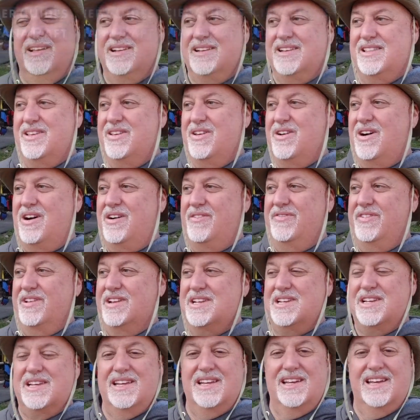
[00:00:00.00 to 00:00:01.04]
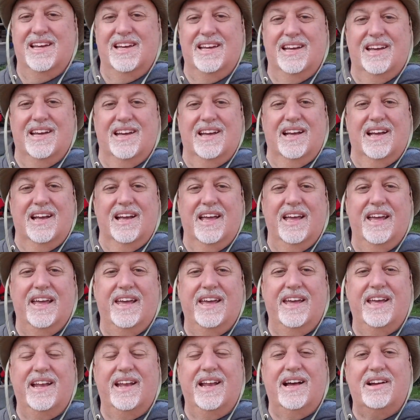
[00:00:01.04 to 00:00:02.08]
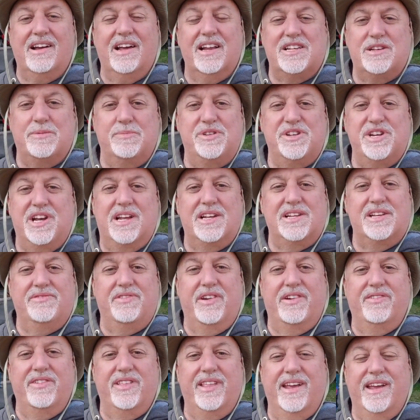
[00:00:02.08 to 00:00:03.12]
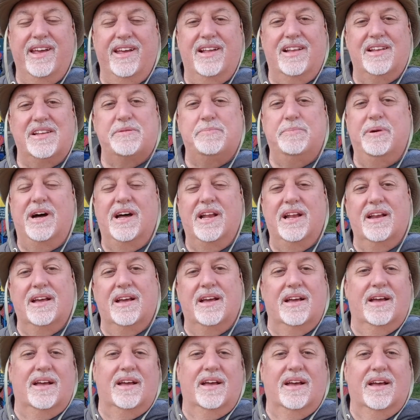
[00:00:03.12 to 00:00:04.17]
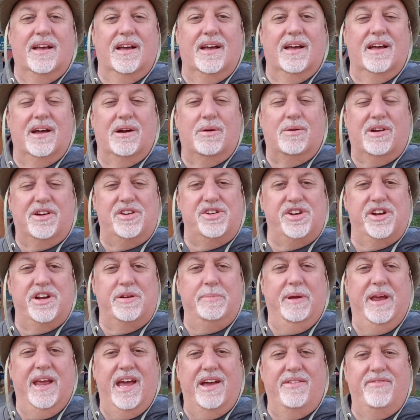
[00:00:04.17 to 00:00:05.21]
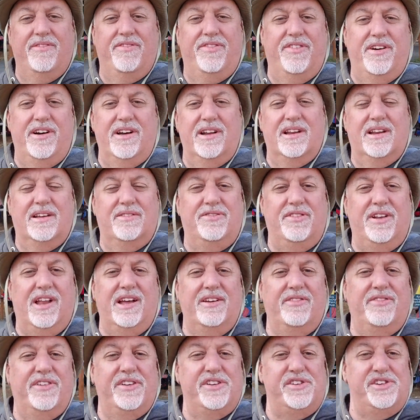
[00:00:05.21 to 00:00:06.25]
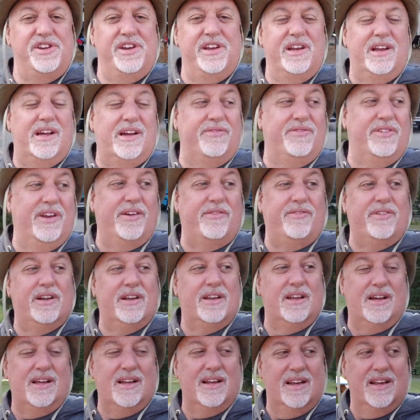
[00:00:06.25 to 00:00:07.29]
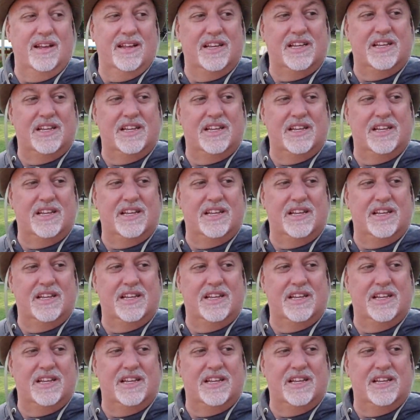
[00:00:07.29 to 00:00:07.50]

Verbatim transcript: It's the office, and I'll get some shots of everything else. But we should be having fun. Fly fishing, I've never done.